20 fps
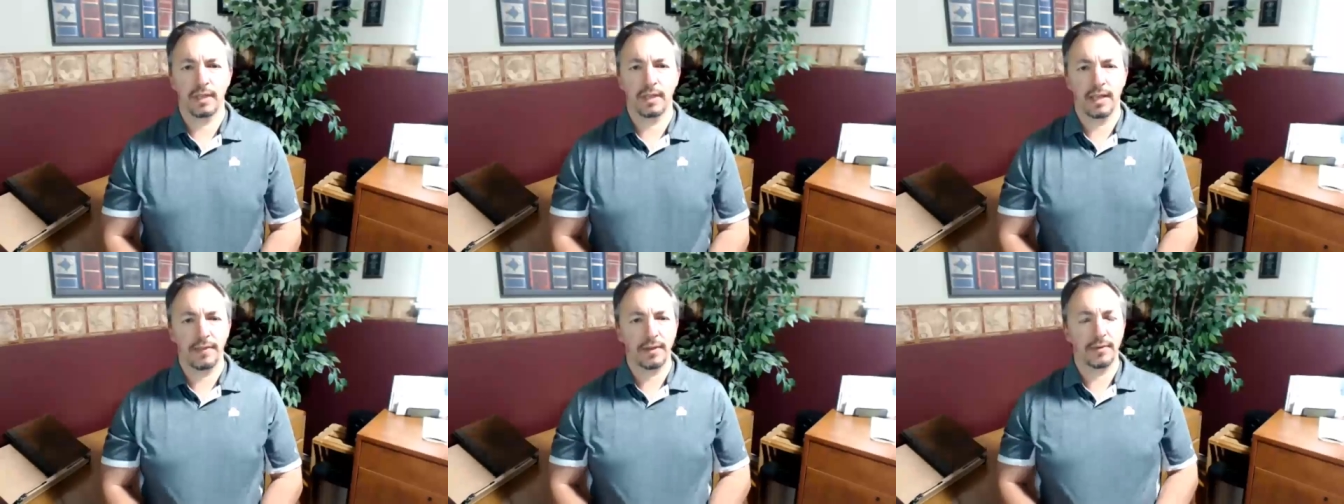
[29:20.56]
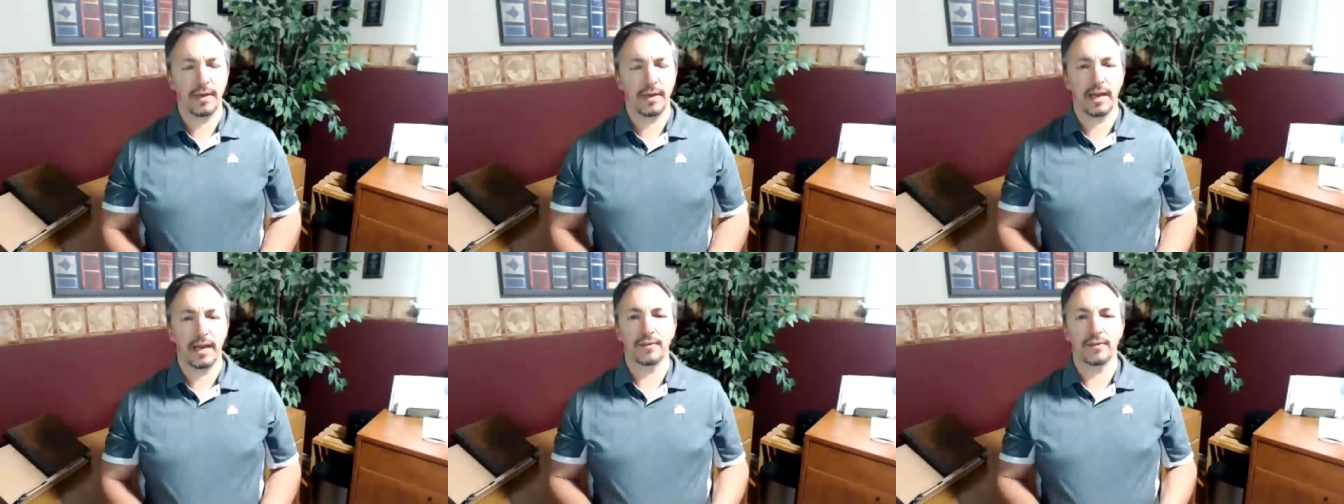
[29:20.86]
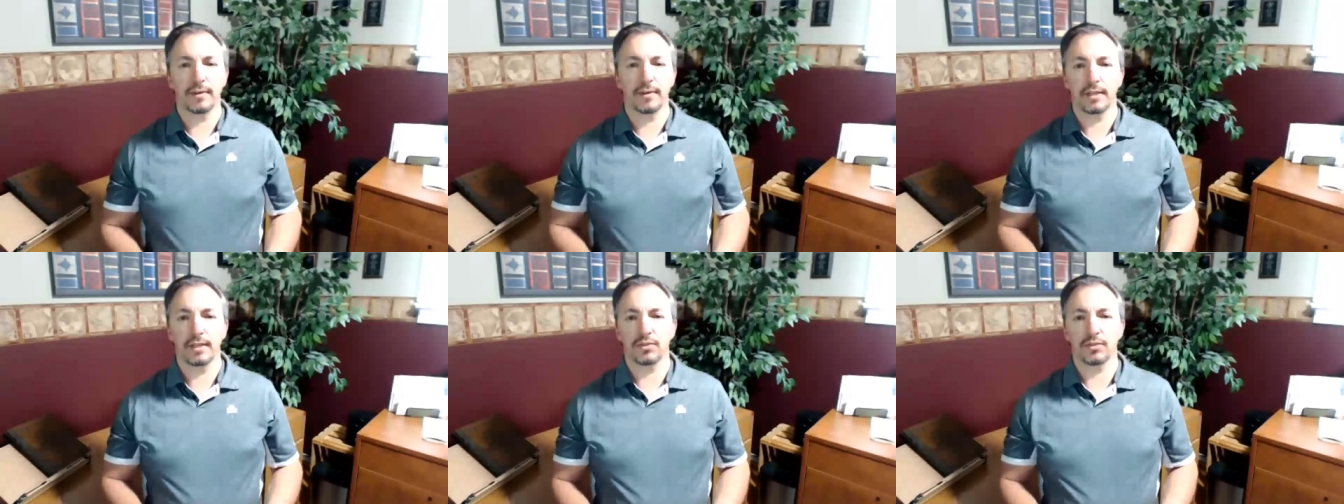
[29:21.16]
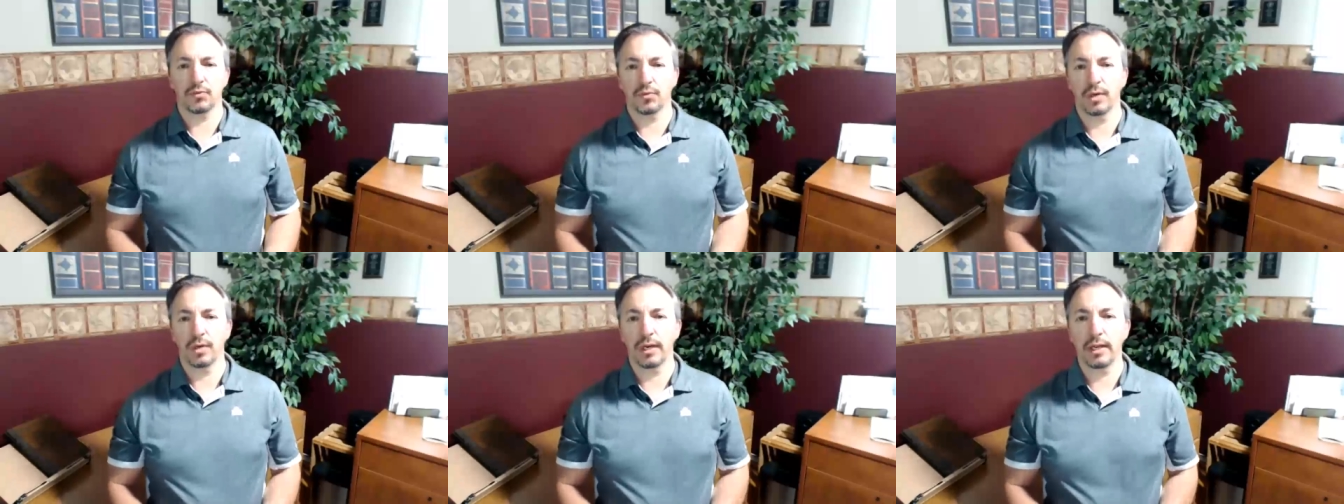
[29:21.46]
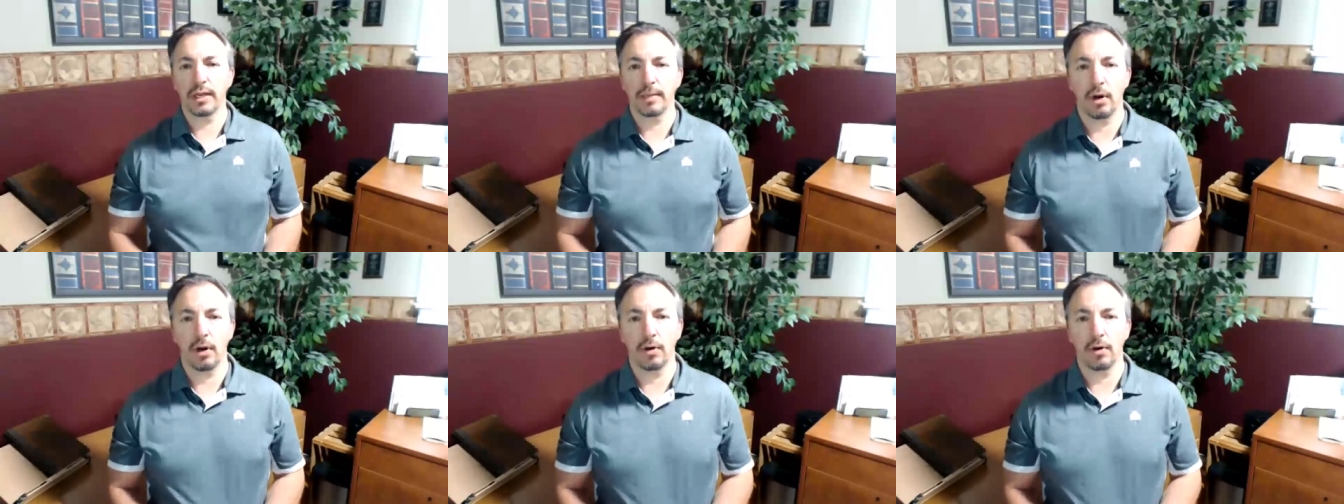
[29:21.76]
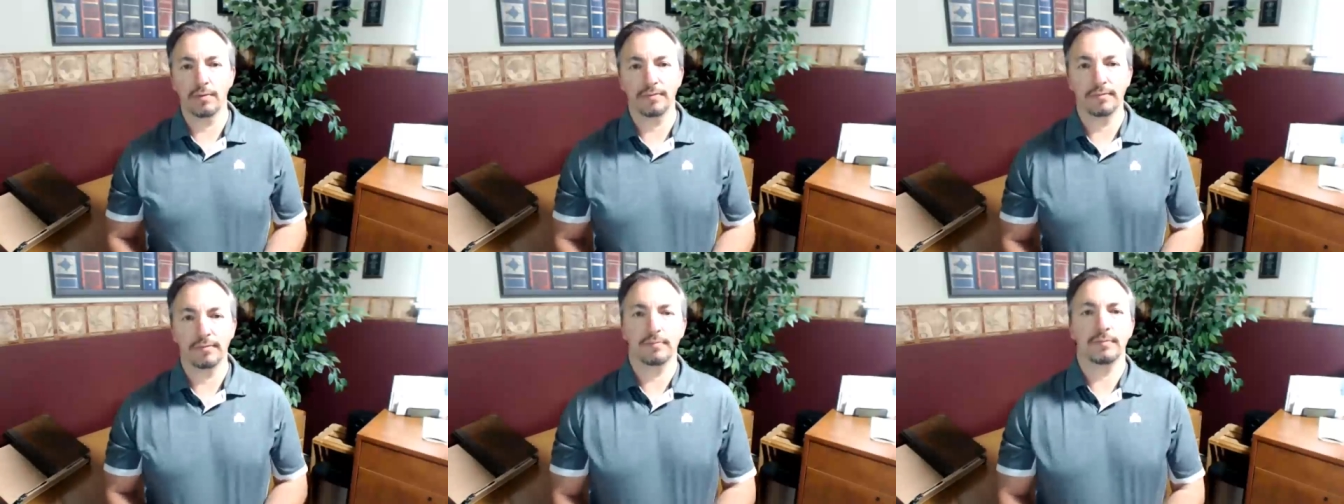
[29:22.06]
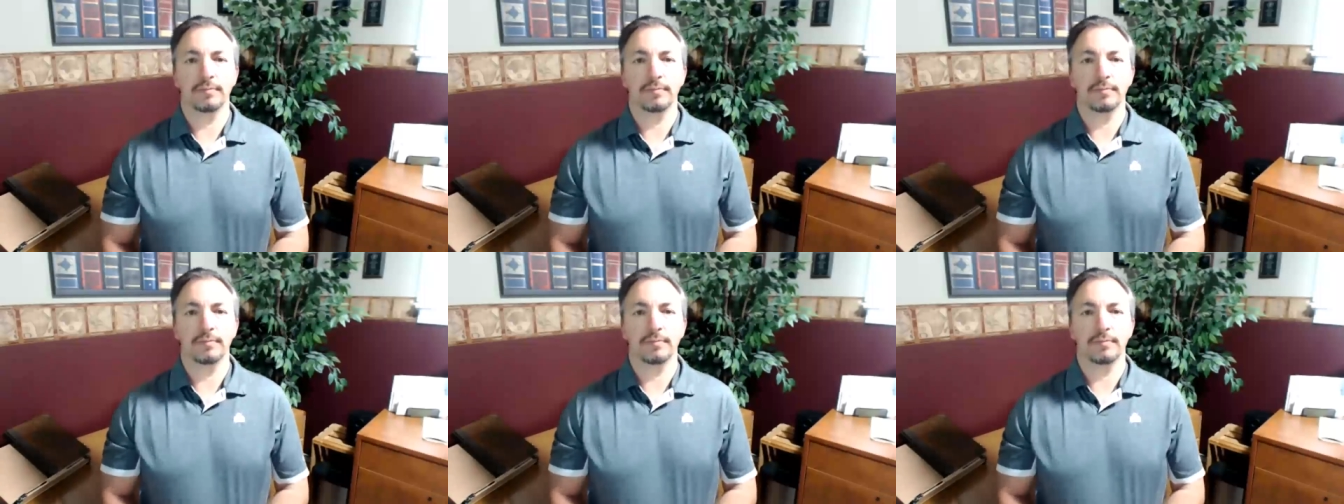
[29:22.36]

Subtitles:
I think we have to, it's really about,